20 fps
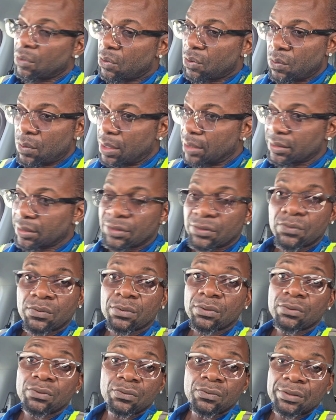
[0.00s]
Quant is
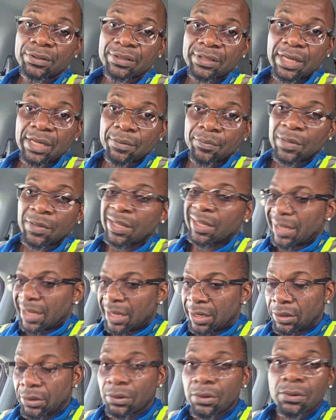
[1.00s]
going to do the same,
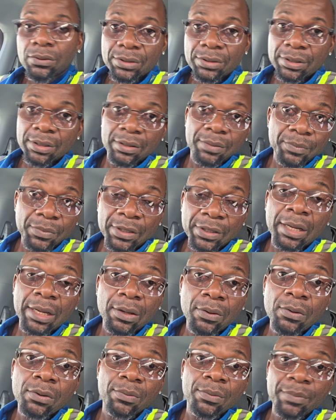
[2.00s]
and long term they are
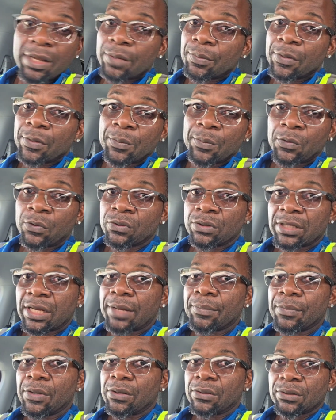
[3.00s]
going to make me a
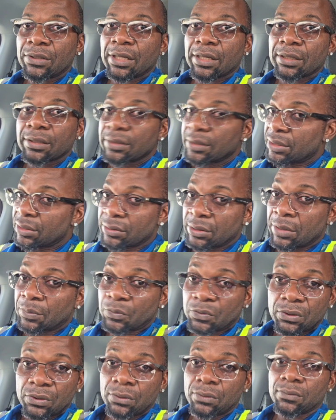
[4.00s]
multi-millionaire. It's up
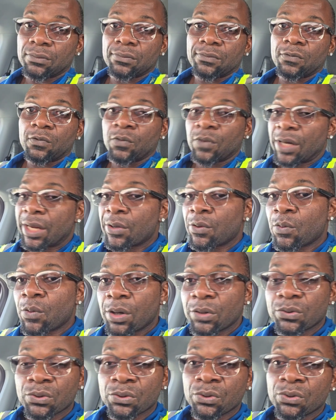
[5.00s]
to you whether you
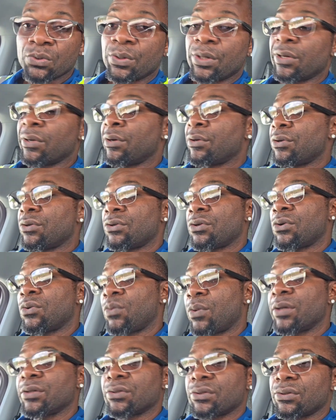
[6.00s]
want to do it or you don't
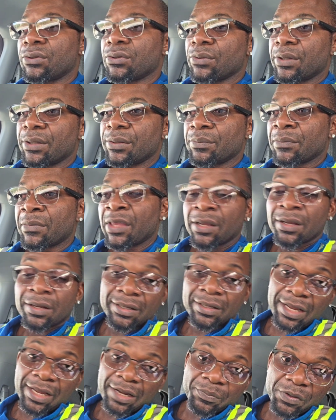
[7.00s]
want to do it.
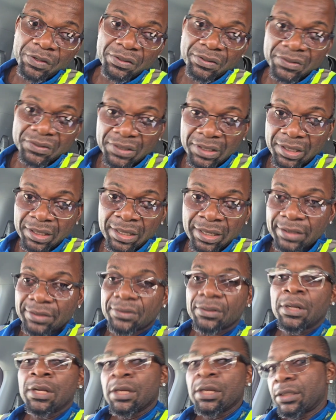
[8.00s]
That being said,
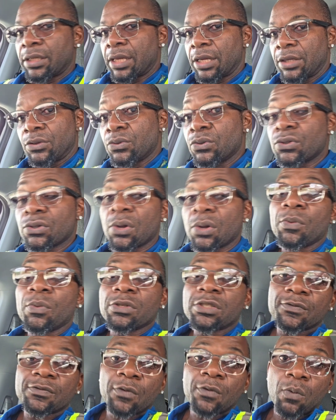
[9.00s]
guys, thank you so
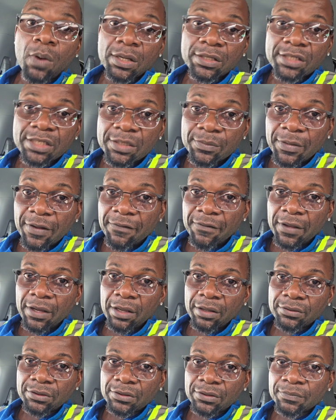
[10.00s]
much for watching my
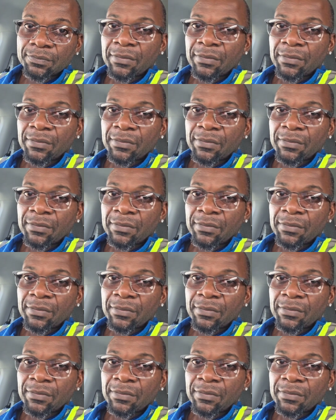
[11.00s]
videos.